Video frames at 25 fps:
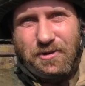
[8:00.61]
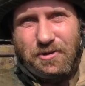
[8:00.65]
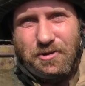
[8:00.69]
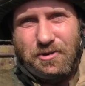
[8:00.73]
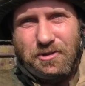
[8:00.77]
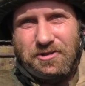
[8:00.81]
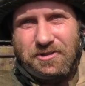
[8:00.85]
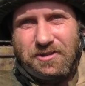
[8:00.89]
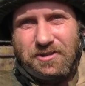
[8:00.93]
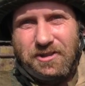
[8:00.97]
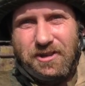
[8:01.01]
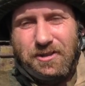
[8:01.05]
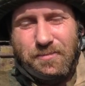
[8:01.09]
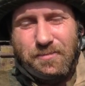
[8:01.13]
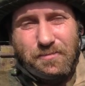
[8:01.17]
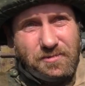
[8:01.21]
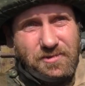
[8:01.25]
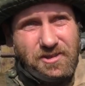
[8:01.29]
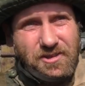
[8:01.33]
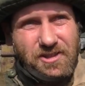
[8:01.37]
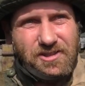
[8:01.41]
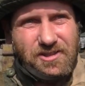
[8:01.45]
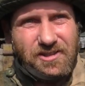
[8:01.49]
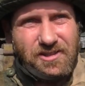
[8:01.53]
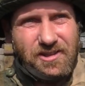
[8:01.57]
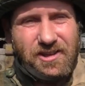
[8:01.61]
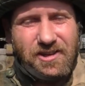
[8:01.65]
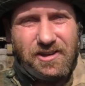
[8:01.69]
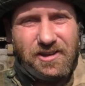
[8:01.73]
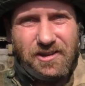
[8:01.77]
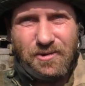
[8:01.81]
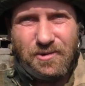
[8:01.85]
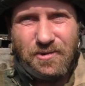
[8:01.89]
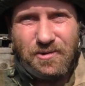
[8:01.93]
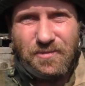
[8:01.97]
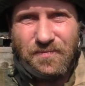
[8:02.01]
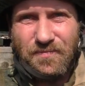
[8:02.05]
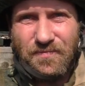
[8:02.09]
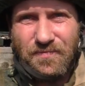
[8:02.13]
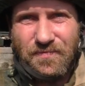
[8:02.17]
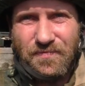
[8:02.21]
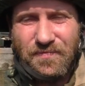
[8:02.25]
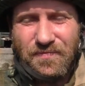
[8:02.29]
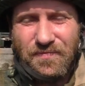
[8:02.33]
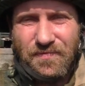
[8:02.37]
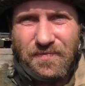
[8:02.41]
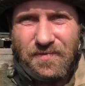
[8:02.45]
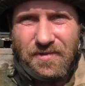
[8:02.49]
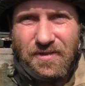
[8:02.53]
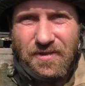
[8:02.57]
all the time? It's NATO.
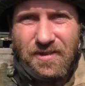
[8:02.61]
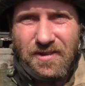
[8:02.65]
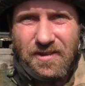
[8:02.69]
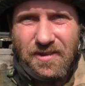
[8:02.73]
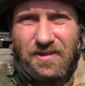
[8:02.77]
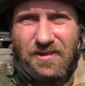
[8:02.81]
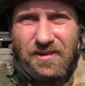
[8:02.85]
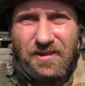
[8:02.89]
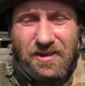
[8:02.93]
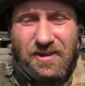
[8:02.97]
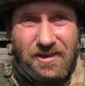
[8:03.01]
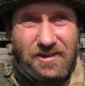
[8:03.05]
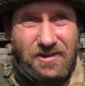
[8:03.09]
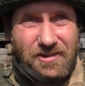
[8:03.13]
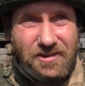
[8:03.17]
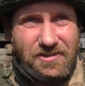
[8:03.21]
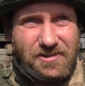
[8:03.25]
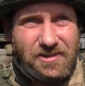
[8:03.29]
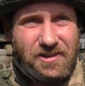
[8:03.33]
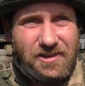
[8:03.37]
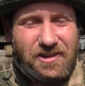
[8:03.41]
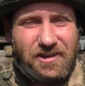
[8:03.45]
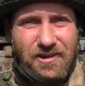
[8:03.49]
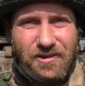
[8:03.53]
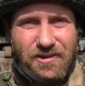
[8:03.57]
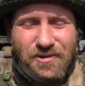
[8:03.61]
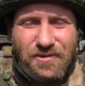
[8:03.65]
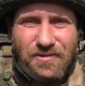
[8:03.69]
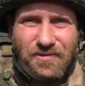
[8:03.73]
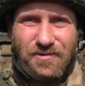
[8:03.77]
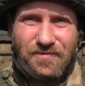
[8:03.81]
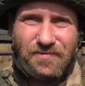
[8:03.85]
It is NATO.